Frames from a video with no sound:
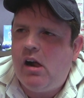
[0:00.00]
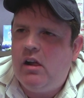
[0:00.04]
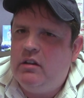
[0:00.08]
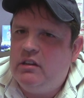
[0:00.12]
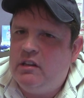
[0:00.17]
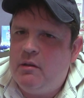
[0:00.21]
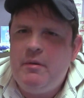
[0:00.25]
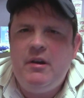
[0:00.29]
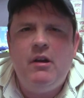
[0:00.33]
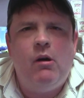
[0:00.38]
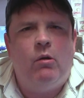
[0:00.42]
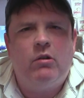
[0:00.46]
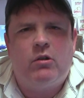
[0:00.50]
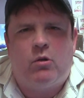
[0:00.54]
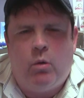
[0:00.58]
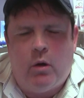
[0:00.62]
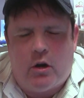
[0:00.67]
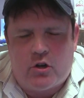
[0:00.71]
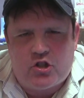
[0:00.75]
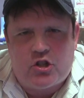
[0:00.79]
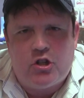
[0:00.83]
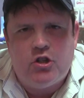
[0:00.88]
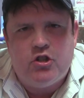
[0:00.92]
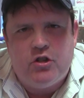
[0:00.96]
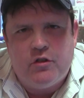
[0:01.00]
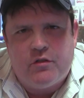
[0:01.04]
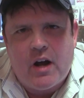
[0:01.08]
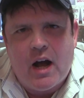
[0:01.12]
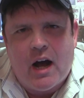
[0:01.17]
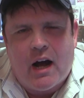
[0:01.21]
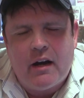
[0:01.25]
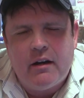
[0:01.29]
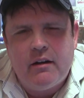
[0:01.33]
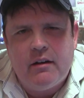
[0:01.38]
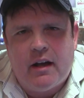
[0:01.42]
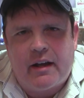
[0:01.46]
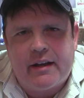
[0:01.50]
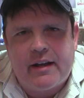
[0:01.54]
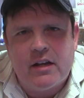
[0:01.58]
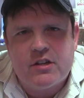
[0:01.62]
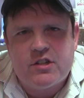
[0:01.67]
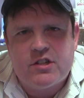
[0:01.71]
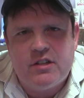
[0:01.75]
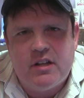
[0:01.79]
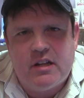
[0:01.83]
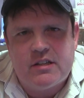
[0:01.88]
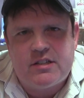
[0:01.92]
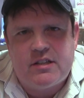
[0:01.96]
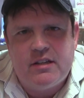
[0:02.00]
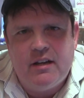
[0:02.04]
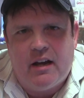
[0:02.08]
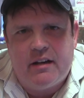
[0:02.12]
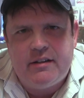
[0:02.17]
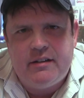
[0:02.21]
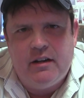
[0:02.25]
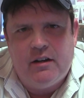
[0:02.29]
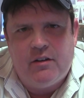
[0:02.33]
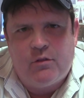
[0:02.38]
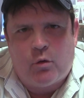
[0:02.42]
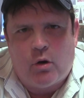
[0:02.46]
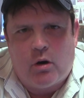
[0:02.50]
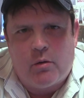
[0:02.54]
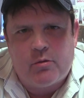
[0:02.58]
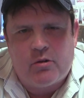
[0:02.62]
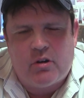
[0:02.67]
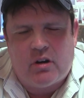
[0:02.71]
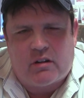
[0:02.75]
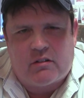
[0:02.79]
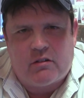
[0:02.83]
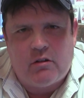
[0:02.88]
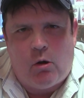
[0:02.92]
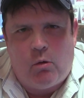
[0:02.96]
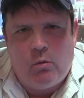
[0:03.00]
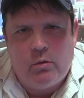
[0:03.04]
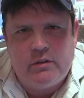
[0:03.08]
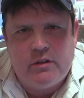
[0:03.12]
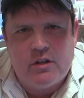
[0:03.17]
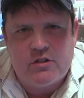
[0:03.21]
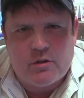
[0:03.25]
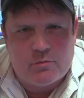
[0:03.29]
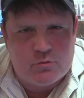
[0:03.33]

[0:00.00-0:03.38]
Let me know what questions you've got. I guess that's the idea of where I'm kind of going with this.